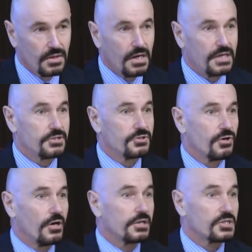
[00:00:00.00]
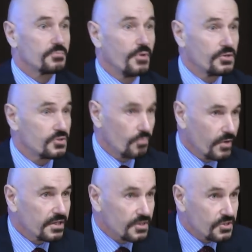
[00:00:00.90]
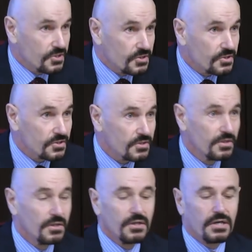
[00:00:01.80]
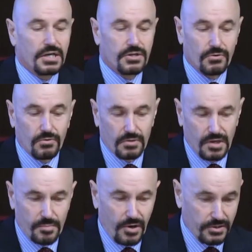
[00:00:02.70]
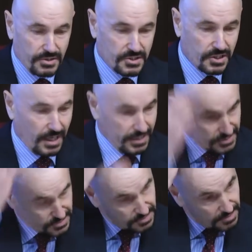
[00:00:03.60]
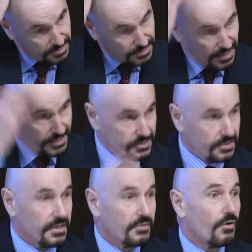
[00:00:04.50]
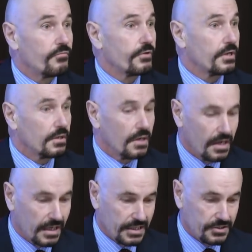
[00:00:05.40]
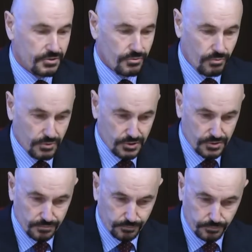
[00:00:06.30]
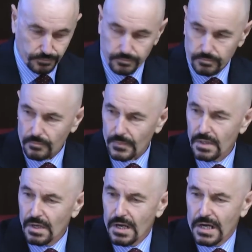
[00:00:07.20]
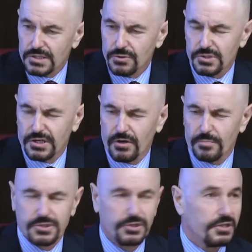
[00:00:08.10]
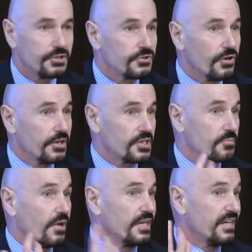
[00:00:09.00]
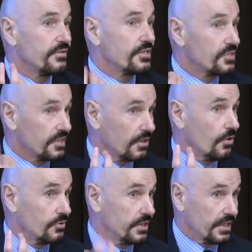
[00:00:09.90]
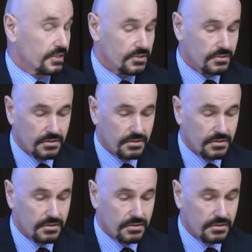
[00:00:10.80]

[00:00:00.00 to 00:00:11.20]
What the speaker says: and to try and expose the weaknesses in your opponent's case, the case that they're offering against yours. It's also an opportunity to try and explain evidence in context.